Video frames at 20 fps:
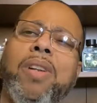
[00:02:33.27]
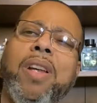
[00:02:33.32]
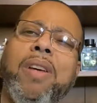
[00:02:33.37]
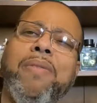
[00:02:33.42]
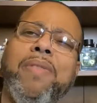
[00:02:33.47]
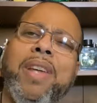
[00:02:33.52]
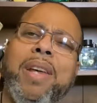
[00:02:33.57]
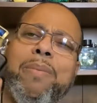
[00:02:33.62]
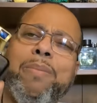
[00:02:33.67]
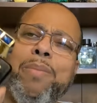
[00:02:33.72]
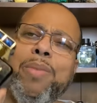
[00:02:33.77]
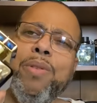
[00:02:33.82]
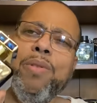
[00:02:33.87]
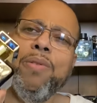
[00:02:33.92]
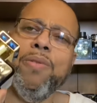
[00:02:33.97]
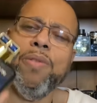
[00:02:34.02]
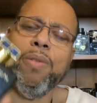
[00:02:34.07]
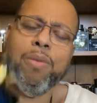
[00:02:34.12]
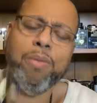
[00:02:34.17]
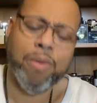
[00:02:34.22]
Love that
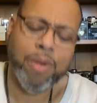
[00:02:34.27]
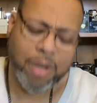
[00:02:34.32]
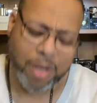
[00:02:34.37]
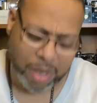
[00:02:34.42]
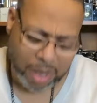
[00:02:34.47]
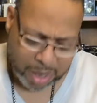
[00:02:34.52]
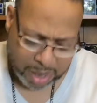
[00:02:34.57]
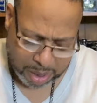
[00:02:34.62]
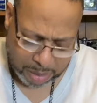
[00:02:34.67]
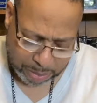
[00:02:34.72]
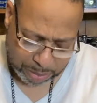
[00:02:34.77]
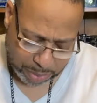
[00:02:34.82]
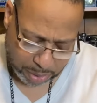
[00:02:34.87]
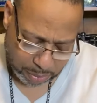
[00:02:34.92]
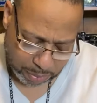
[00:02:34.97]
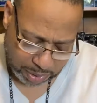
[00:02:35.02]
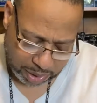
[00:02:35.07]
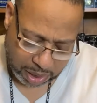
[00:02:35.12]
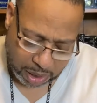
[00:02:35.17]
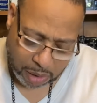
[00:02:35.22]
beautiful
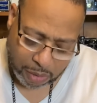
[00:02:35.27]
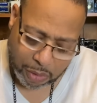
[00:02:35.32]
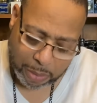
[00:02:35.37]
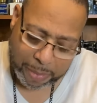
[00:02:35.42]
blue and gold.